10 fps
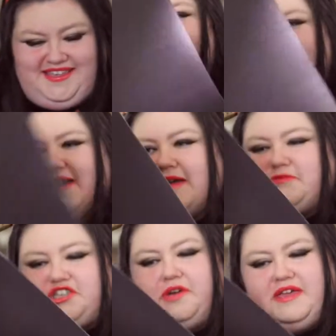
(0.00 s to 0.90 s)
And I
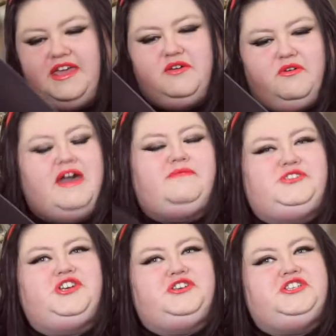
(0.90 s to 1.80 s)
am showing you, I've
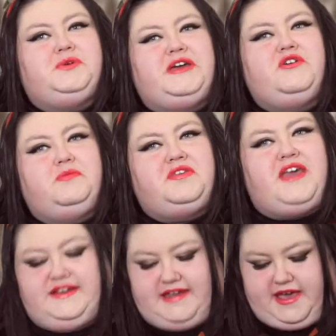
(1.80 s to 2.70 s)
showed you it
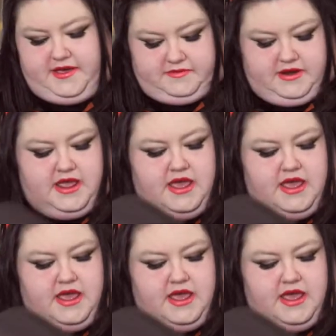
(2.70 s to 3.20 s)
upside down.